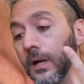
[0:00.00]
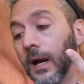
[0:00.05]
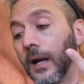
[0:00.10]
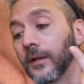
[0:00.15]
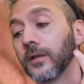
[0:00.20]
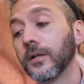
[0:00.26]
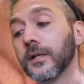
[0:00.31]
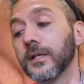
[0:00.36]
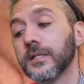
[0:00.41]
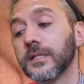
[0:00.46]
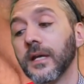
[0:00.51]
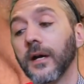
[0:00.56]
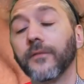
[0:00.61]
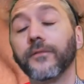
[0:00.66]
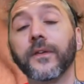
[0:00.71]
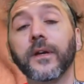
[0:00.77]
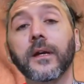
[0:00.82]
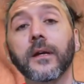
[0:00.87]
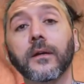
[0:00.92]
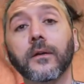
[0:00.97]
I took a
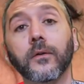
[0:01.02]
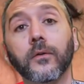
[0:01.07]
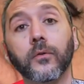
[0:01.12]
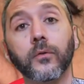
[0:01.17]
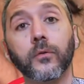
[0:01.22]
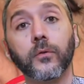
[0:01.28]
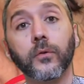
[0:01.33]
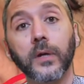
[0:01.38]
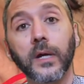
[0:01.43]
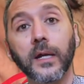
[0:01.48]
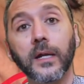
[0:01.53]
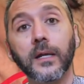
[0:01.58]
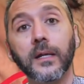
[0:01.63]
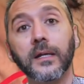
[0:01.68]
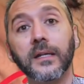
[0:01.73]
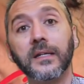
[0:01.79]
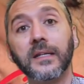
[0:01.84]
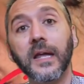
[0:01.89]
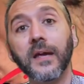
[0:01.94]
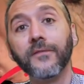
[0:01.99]
selfie and
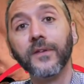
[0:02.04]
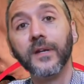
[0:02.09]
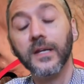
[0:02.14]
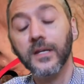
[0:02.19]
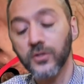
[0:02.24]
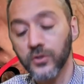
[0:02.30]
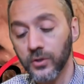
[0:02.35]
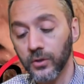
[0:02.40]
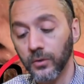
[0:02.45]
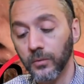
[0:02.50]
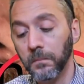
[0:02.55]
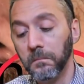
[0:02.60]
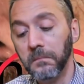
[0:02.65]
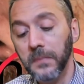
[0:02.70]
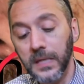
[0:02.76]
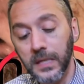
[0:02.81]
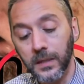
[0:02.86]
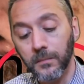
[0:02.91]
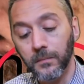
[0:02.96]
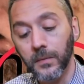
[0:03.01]
created a definitional
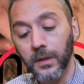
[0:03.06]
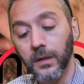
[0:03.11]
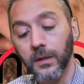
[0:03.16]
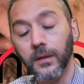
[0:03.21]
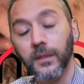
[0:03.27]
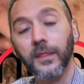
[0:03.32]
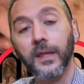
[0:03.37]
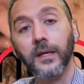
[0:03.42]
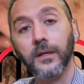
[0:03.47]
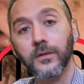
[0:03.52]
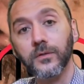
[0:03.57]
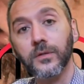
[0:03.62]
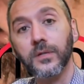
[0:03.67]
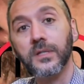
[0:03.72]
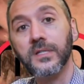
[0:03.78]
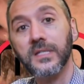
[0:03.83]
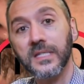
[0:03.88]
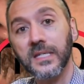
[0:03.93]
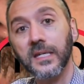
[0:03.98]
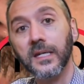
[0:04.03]
meme that you
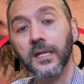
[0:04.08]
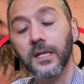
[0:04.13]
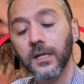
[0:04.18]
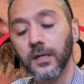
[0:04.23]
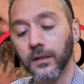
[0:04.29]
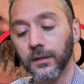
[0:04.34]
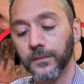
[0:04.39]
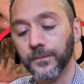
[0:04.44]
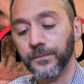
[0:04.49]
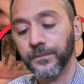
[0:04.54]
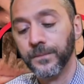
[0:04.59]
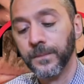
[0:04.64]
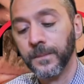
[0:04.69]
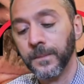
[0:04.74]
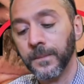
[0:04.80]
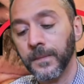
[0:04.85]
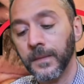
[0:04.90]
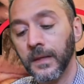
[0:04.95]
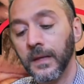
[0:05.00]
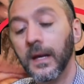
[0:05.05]
can see here.
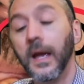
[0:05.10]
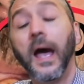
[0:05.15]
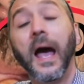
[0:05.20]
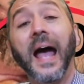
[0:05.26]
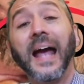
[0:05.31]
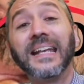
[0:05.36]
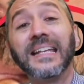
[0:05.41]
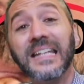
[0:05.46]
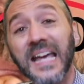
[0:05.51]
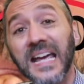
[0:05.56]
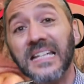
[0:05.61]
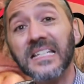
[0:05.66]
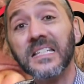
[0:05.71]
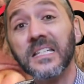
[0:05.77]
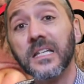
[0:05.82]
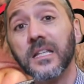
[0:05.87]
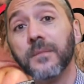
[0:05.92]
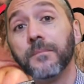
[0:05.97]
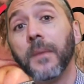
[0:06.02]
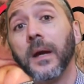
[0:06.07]
I
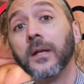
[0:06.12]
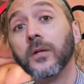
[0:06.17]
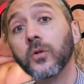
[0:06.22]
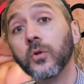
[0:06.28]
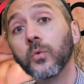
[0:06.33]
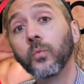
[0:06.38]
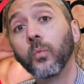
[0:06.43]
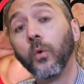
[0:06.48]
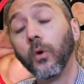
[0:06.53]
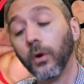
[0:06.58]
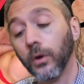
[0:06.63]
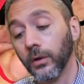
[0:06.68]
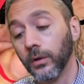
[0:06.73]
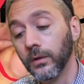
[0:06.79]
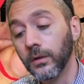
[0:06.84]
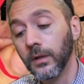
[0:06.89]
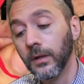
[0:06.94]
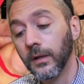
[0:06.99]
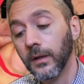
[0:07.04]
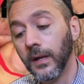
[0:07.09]
texted my new
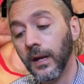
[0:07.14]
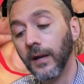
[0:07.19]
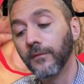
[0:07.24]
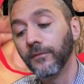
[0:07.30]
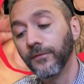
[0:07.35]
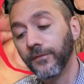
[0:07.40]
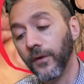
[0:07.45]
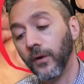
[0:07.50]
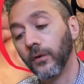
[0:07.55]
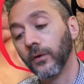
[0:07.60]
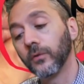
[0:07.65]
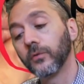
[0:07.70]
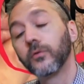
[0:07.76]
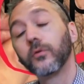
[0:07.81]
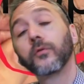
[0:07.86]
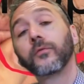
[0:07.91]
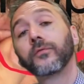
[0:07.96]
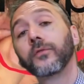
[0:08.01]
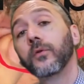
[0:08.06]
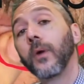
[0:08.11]
word and photo
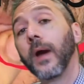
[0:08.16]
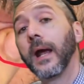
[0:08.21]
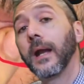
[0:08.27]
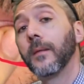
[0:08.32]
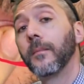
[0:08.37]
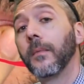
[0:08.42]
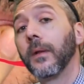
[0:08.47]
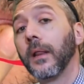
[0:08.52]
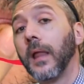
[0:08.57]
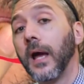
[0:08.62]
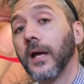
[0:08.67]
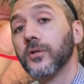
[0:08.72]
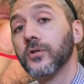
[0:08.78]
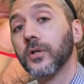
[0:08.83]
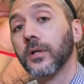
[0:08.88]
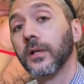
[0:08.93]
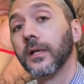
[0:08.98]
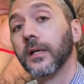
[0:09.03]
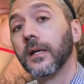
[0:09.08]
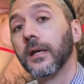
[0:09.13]
to a few
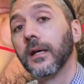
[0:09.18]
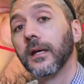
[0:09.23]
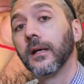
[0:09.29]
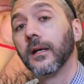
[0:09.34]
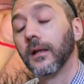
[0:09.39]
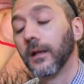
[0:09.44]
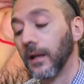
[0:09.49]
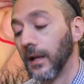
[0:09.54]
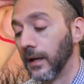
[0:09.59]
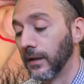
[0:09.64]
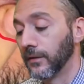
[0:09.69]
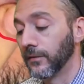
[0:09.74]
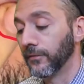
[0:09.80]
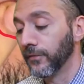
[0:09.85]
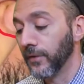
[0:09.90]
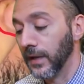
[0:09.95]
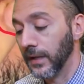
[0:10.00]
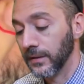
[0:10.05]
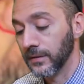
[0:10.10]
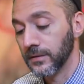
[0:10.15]
etymologically inclined
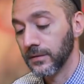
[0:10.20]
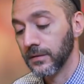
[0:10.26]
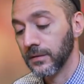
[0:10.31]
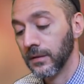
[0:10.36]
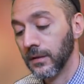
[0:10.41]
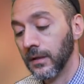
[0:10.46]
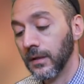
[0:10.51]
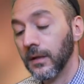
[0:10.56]
friends.